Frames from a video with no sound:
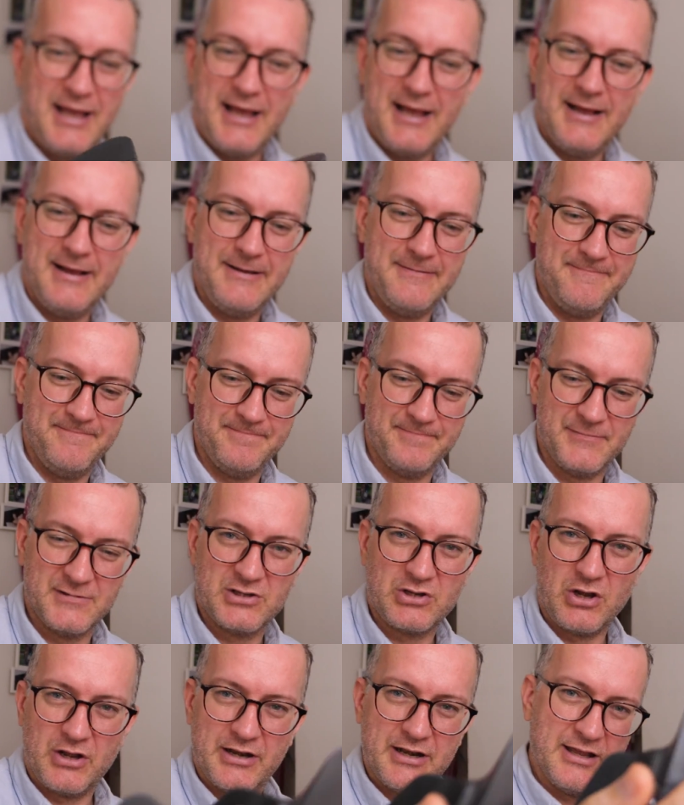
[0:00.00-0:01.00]

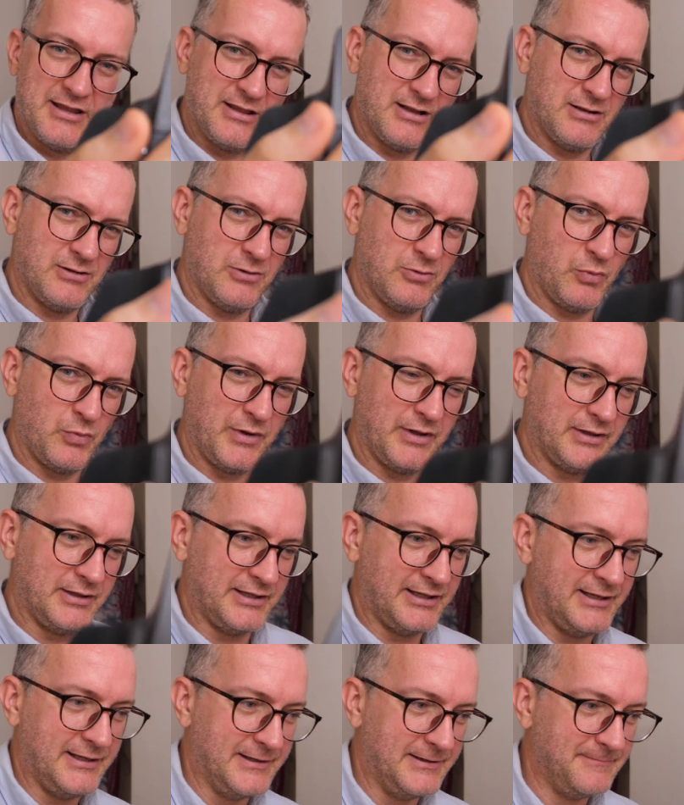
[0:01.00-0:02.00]
It's got another little wheel
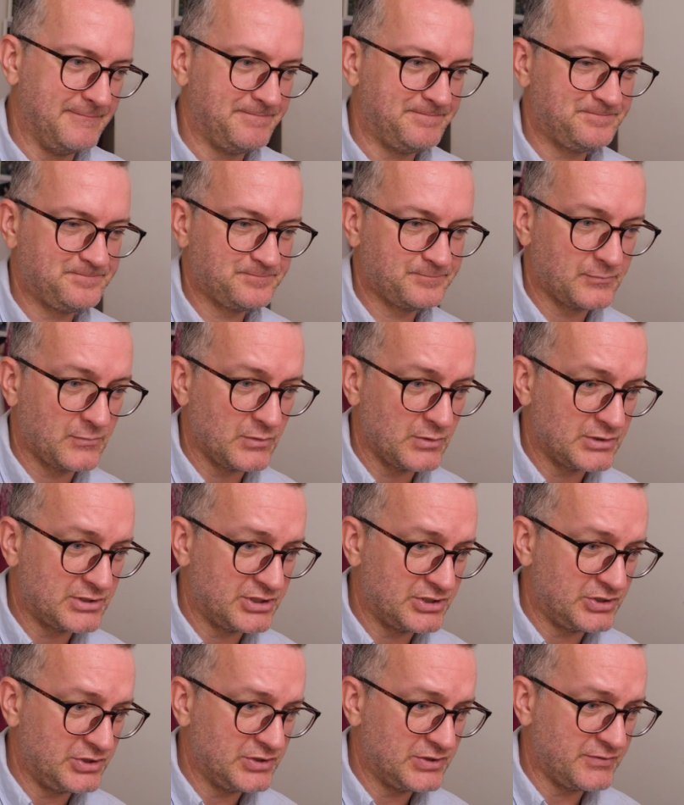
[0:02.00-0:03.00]
here, which
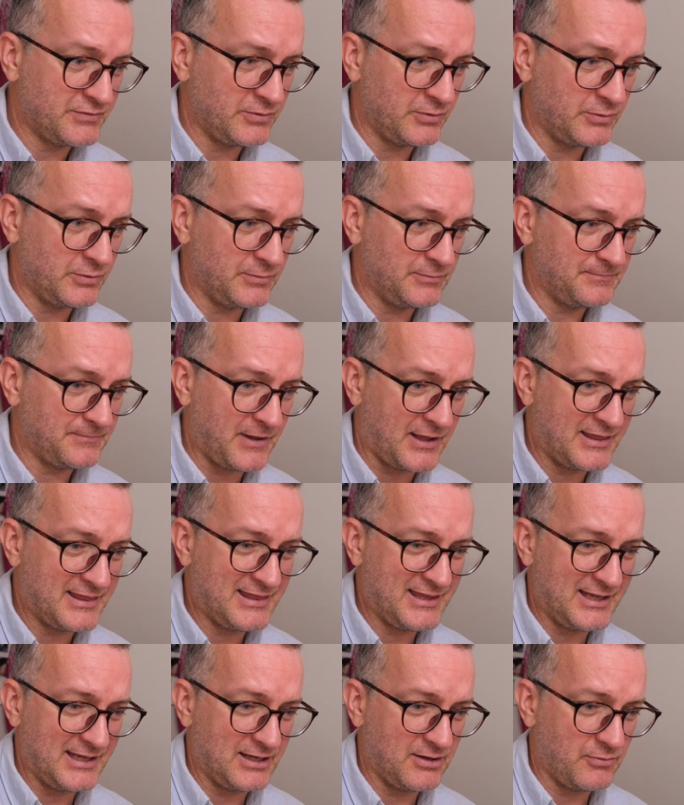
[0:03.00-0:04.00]
is useful, I
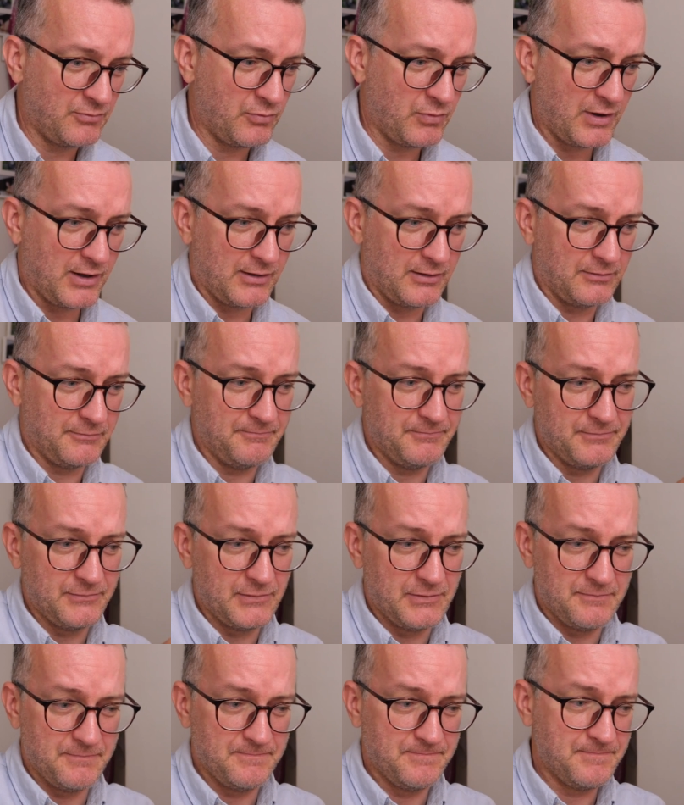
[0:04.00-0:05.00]
think, while
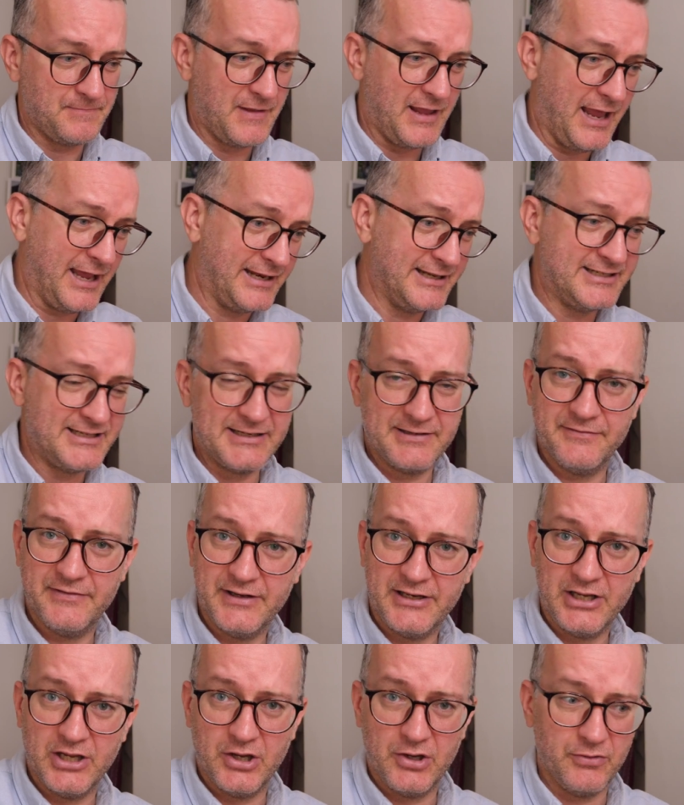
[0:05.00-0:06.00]
editing
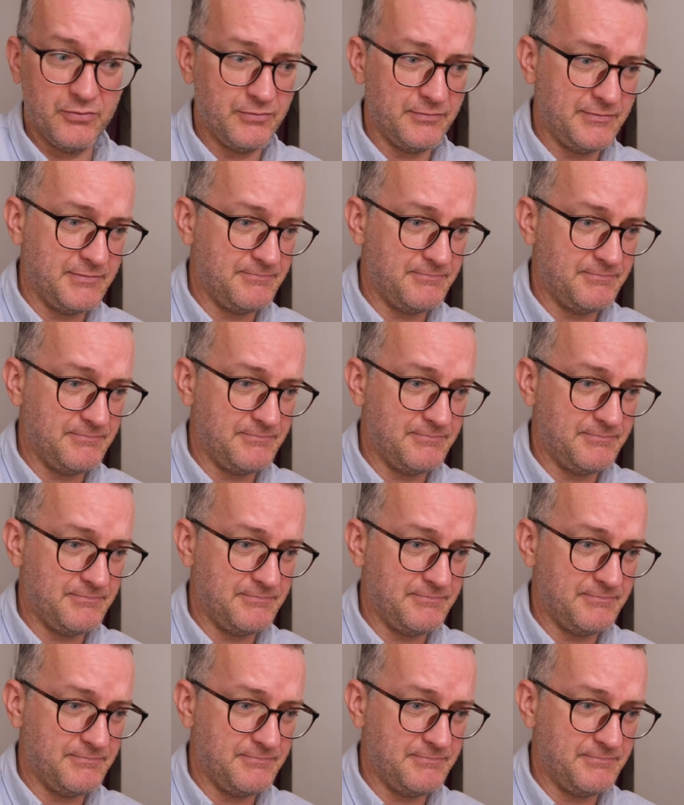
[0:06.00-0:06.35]
video.